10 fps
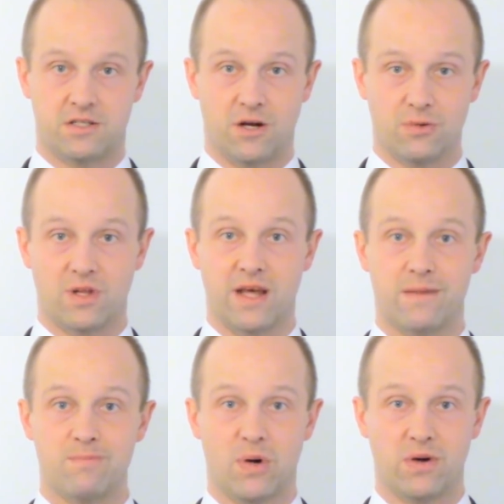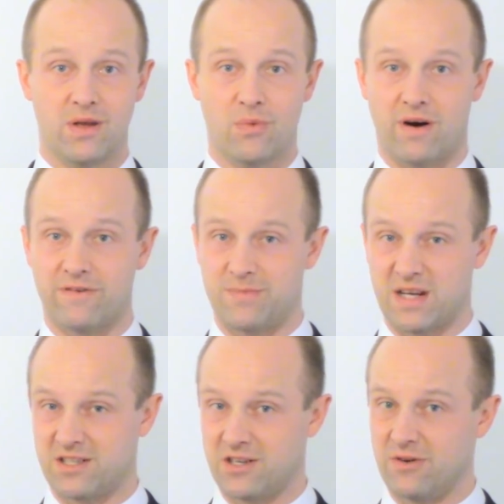Don't let them put you off
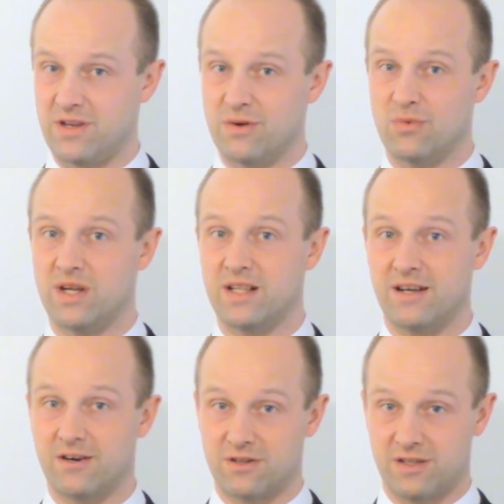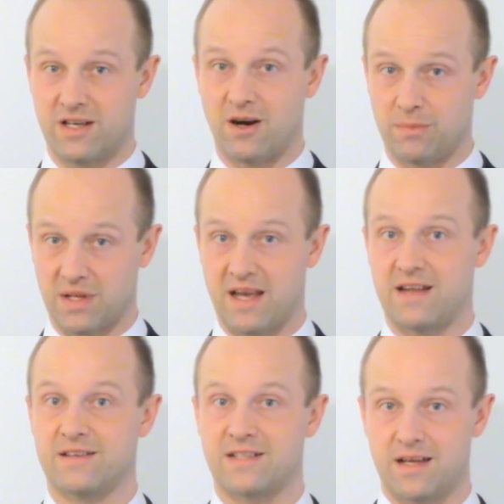by showing you a really ugly,
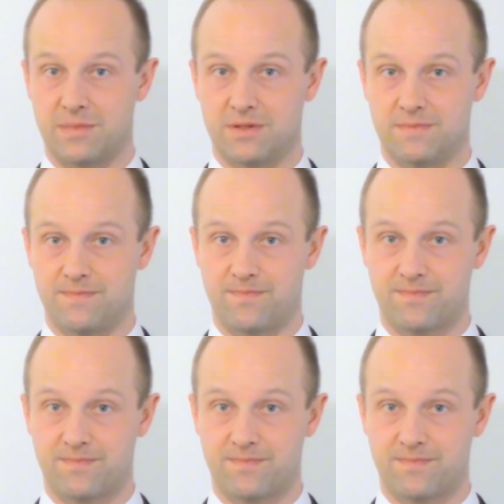complicated table.